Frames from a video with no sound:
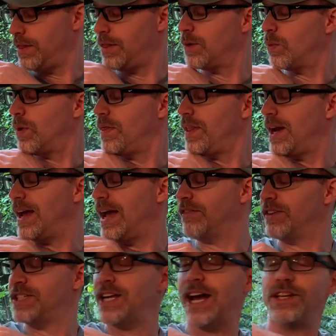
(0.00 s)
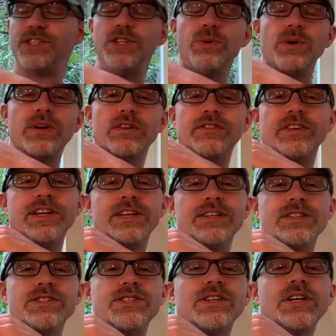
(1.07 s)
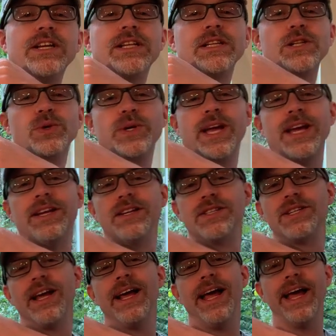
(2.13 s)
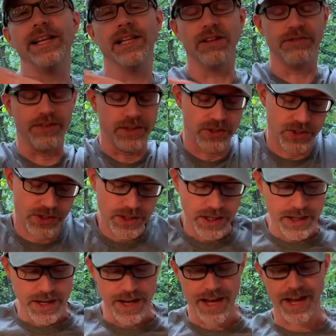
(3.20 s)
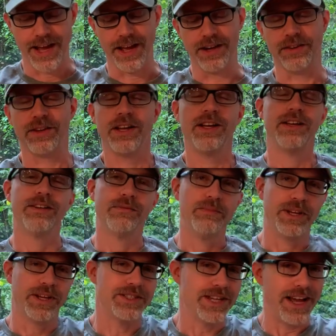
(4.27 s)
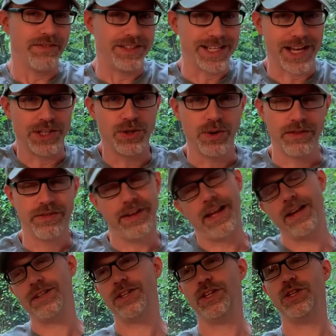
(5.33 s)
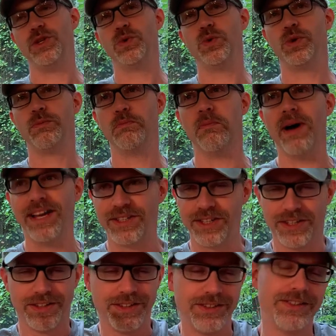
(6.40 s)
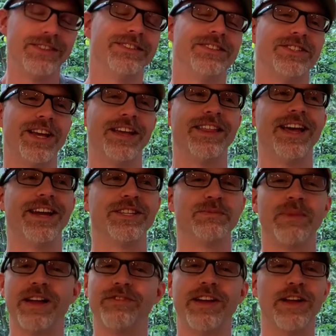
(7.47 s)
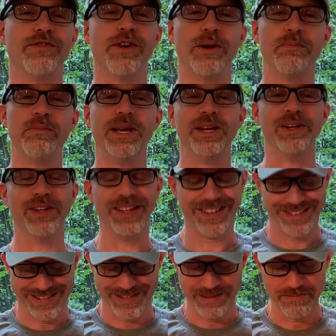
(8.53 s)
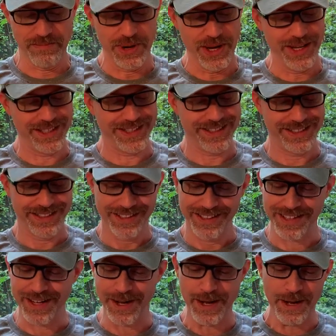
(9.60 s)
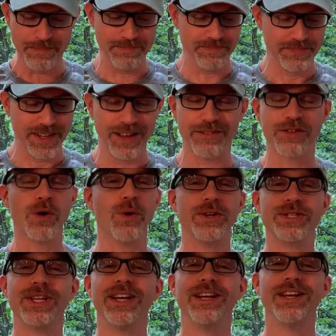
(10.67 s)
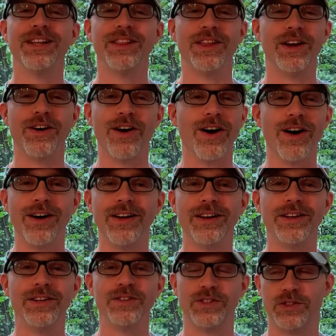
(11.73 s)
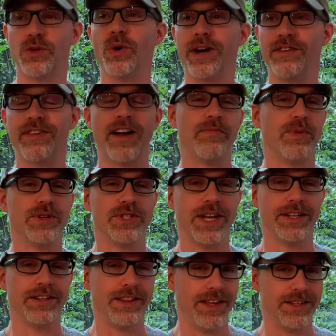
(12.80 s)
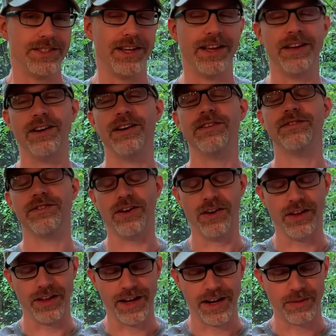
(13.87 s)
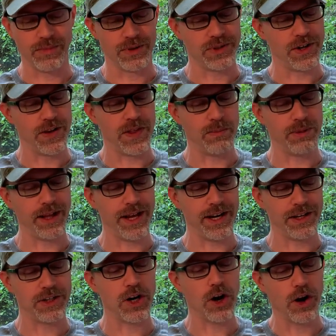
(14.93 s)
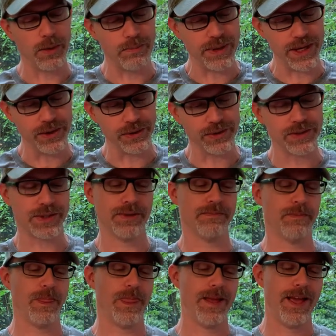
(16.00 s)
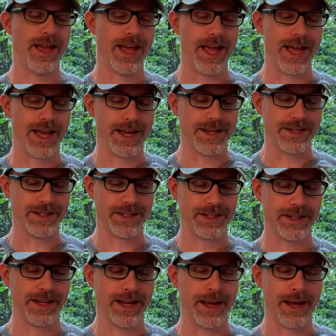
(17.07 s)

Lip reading: The one that I have a tattoo of is Lucanus elephus. And because I have a tattoo of it, you might say that it's my favorite beetle. But of course, there are 25%, they say, of all animals on the planet are beetles. And